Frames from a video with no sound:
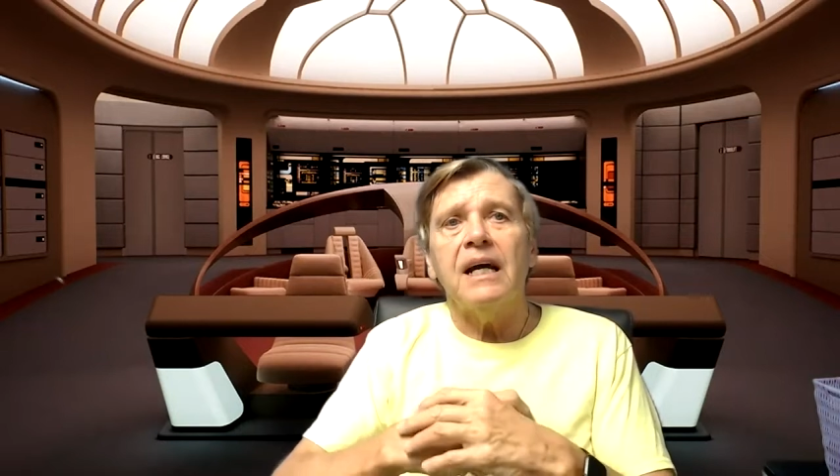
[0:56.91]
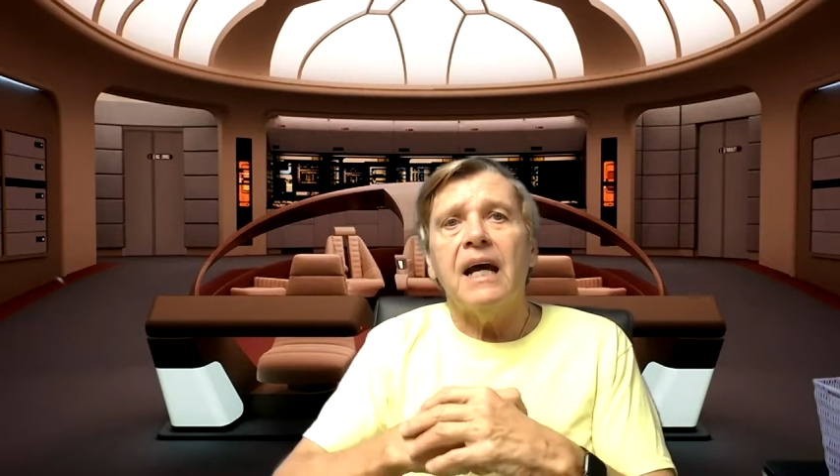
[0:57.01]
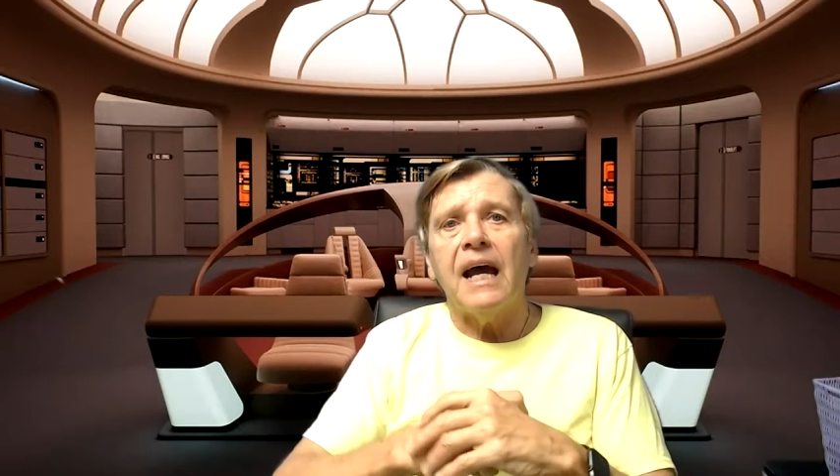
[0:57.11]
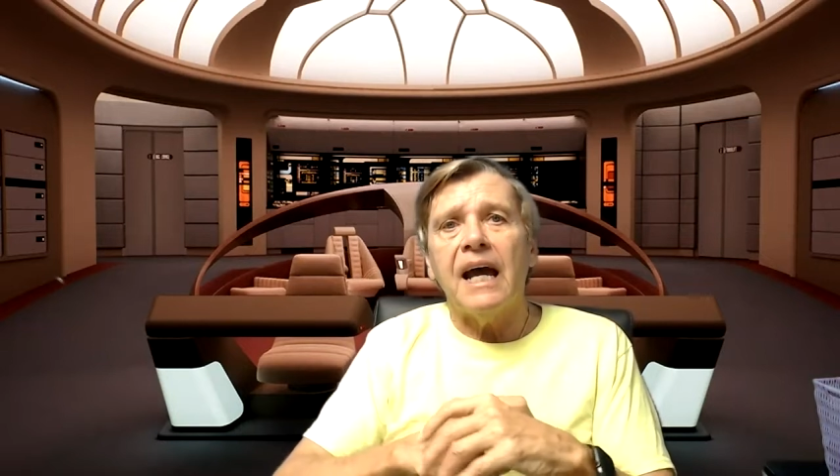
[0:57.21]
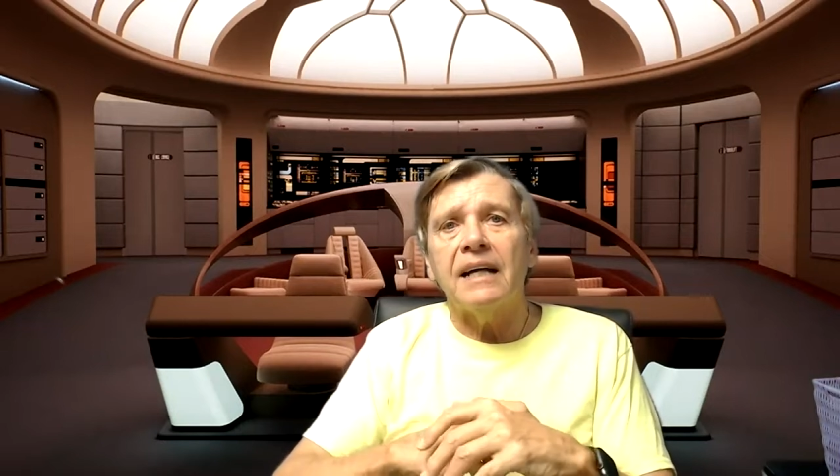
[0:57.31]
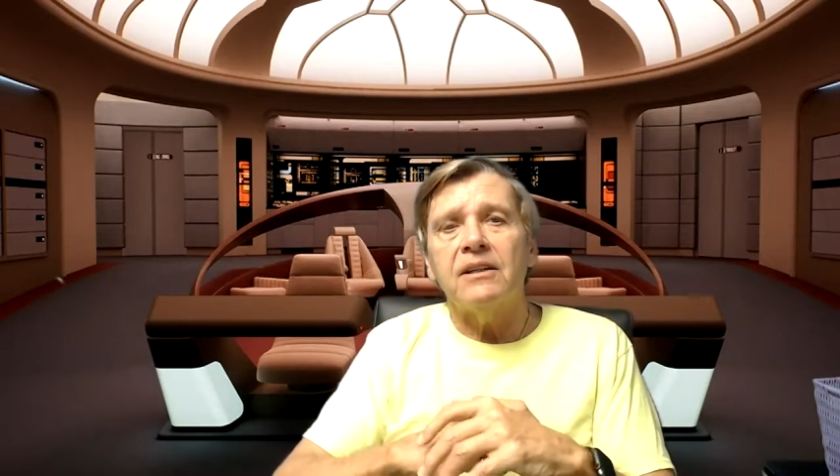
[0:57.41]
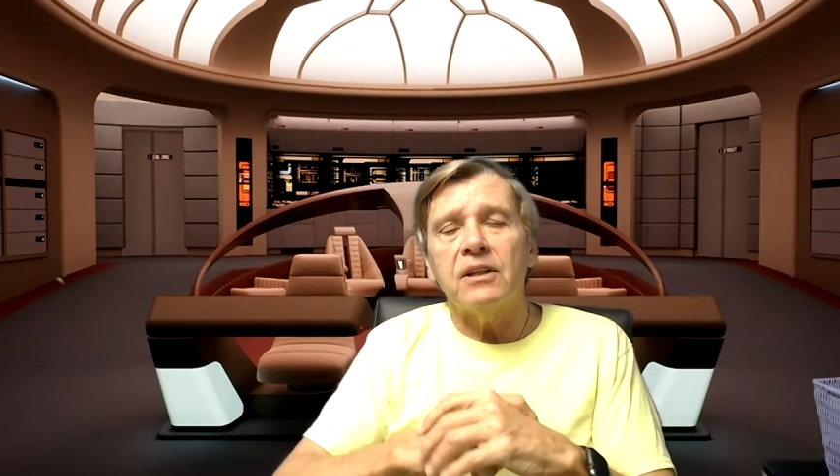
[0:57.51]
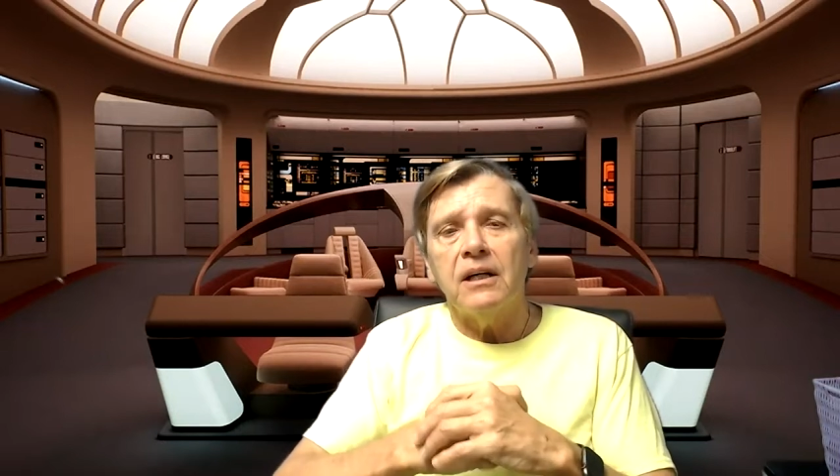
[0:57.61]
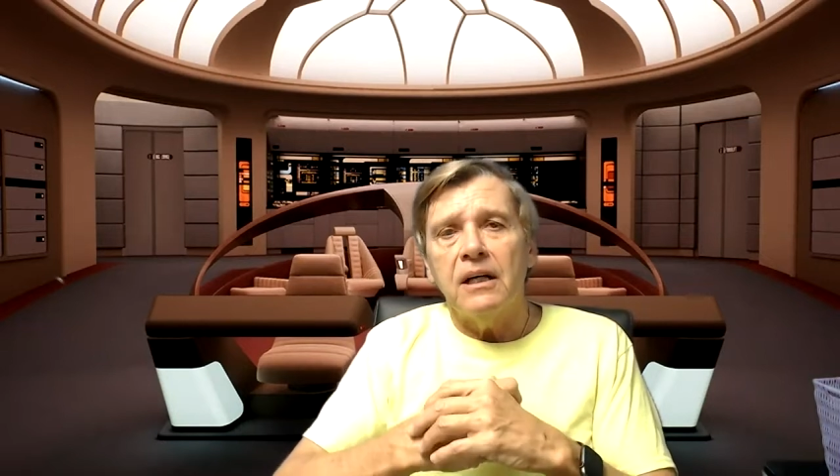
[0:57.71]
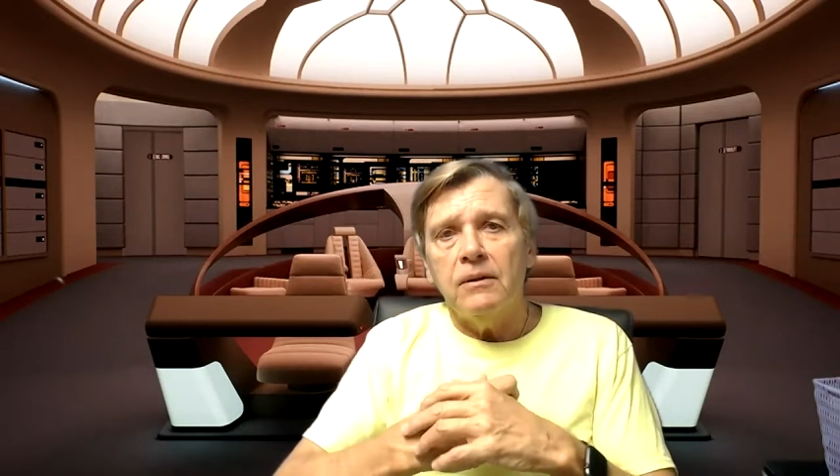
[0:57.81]
And
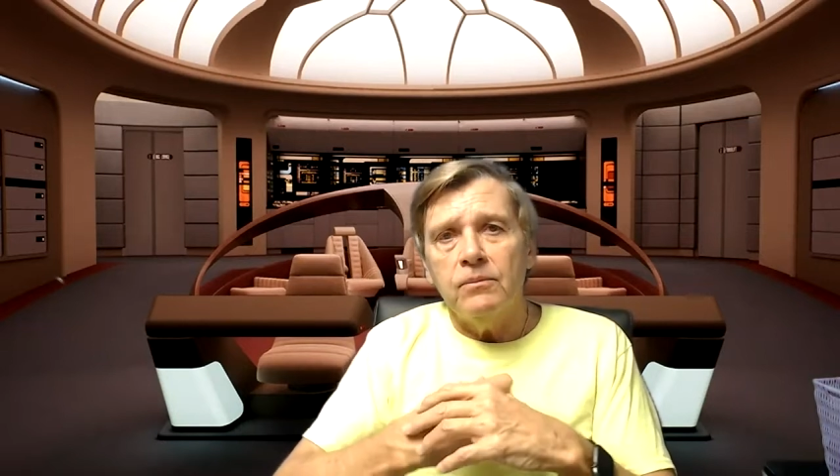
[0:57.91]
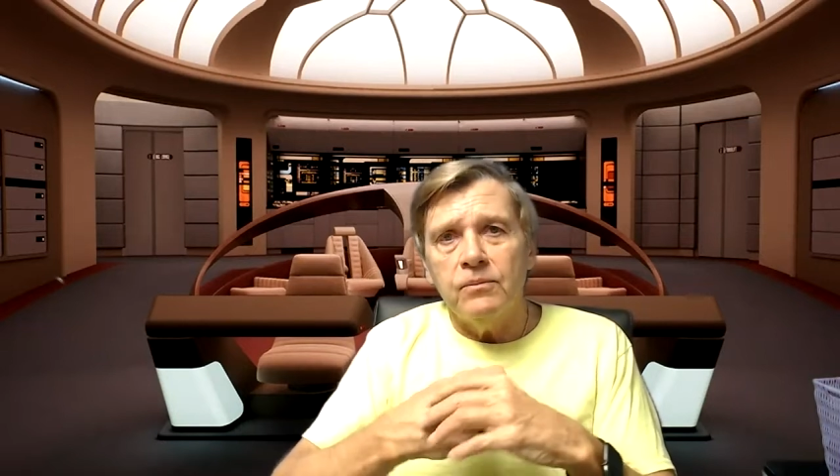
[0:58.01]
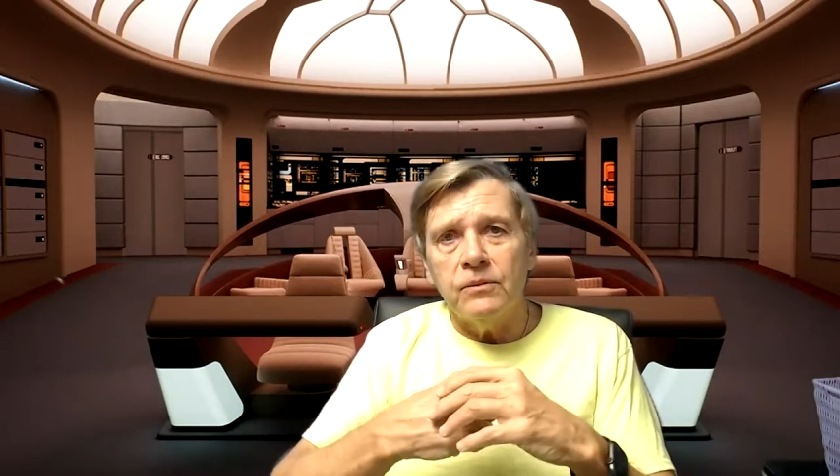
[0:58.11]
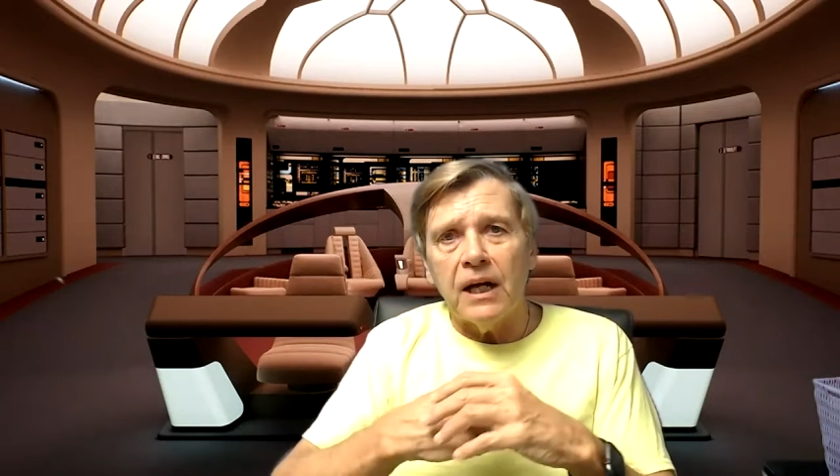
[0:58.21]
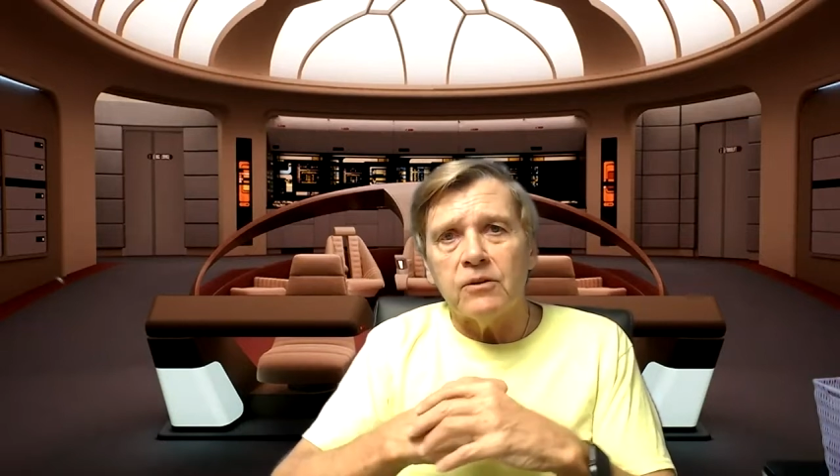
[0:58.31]
now